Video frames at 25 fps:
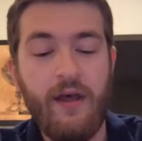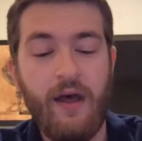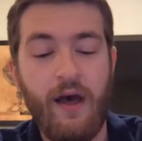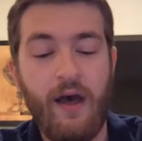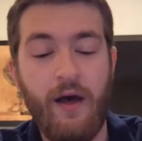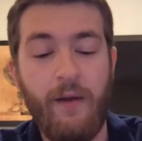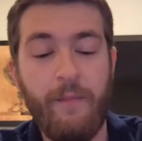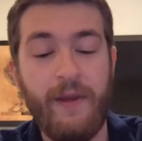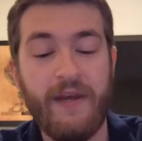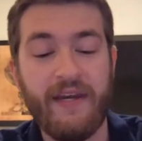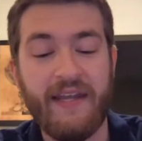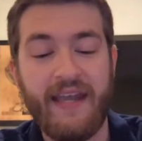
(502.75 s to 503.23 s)

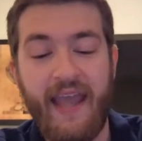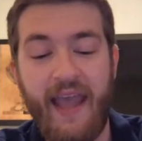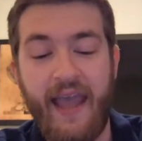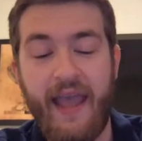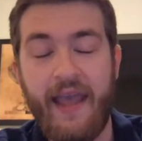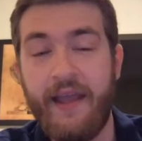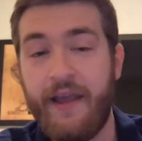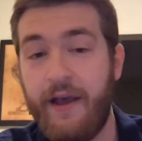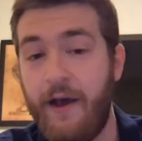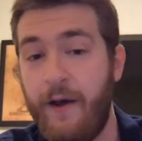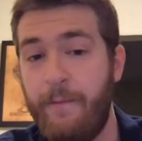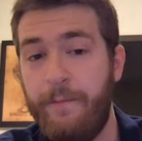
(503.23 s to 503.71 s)
um, in
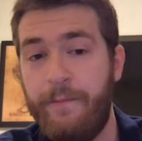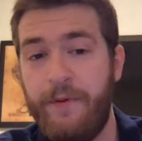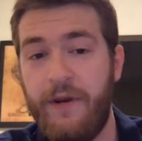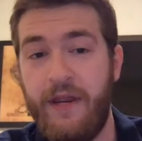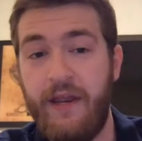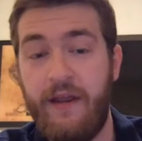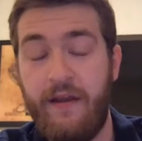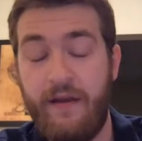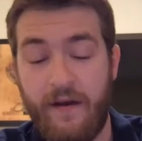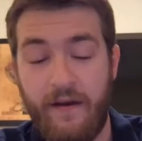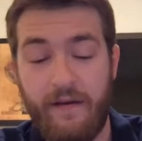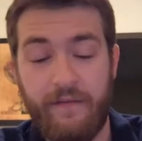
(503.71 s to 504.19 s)
K
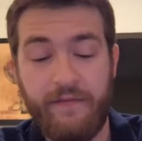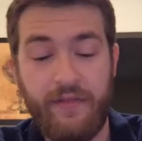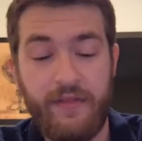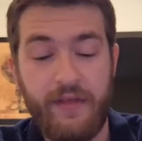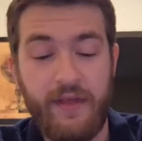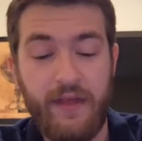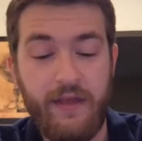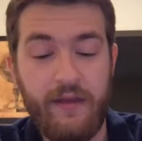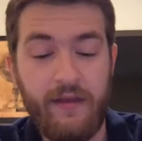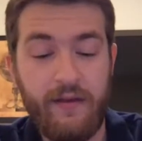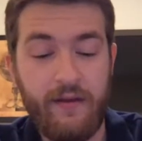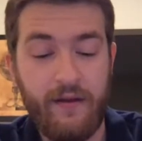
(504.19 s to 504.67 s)
Company of
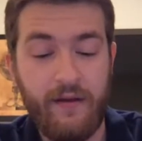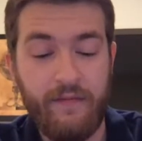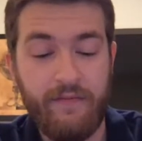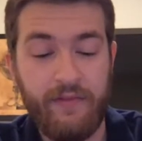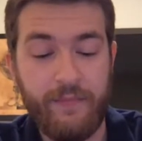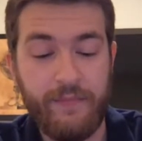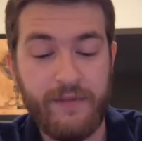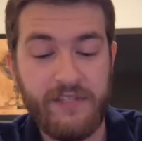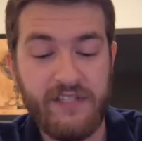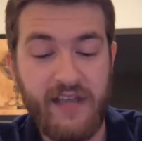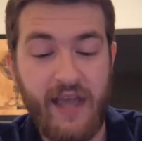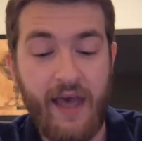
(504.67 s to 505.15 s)
the of
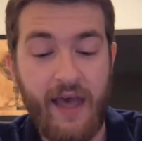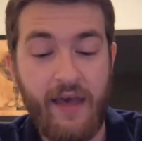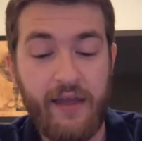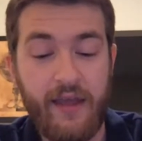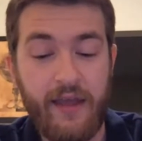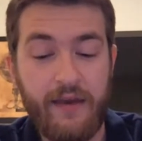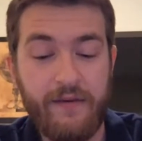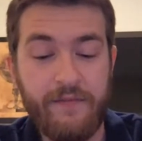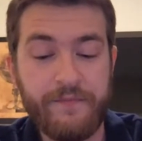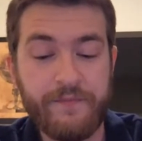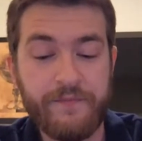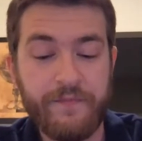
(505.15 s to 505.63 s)
the
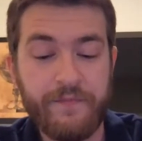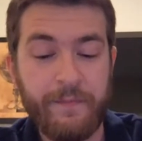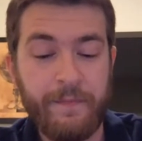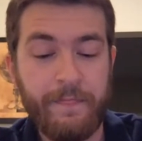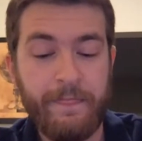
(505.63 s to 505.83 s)
battalion,